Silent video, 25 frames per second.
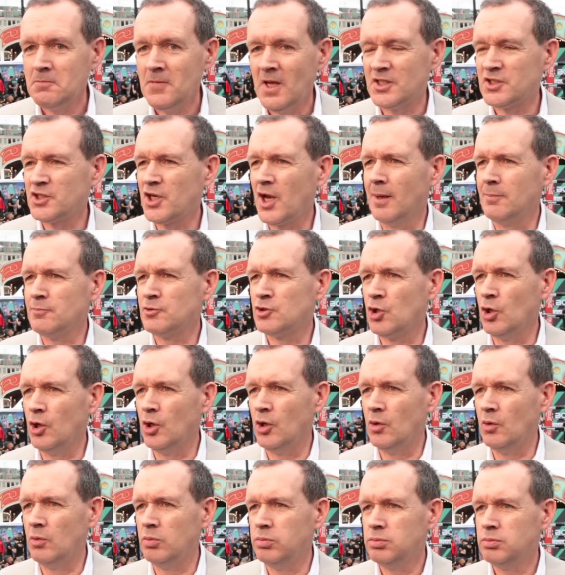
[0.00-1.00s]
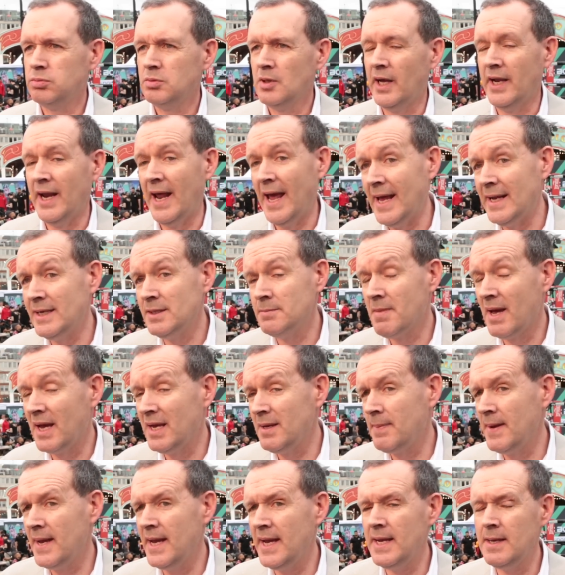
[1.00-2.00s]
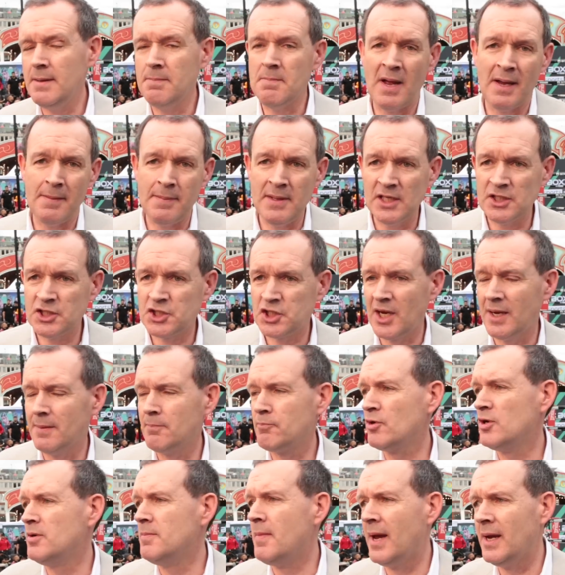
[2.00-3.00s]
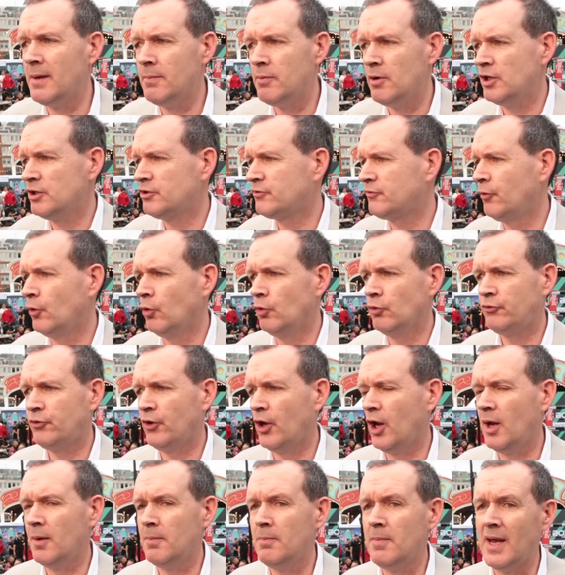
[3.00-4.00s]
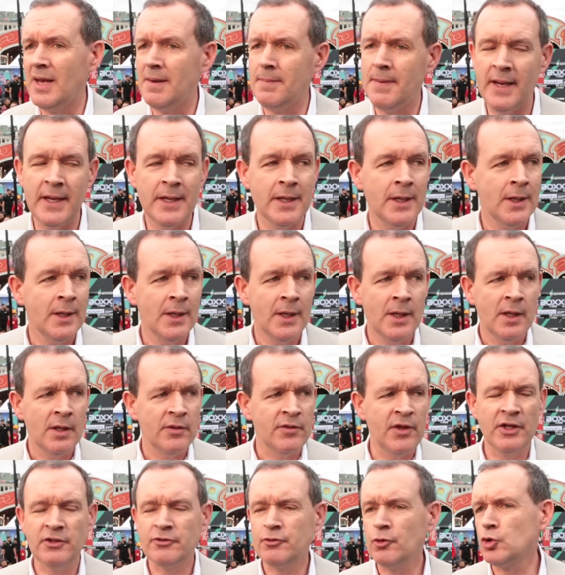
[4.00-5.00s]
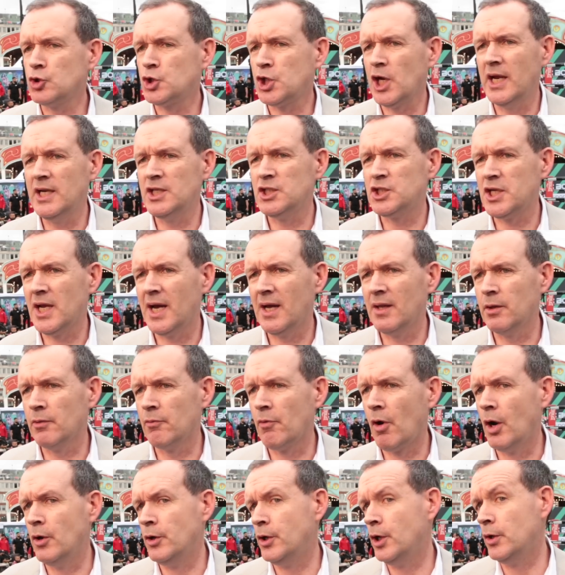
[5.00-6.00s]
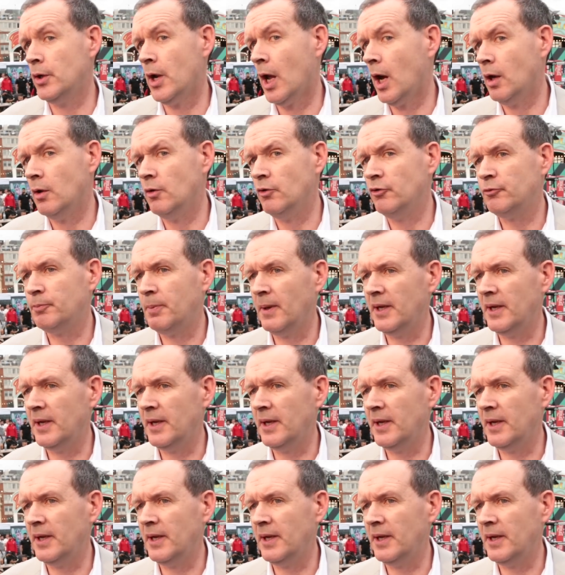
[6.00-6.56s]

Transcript: It's come to an end, maybe. Maybe it's temporary, maybe it's full term, maybe Things will change down the road, who knows?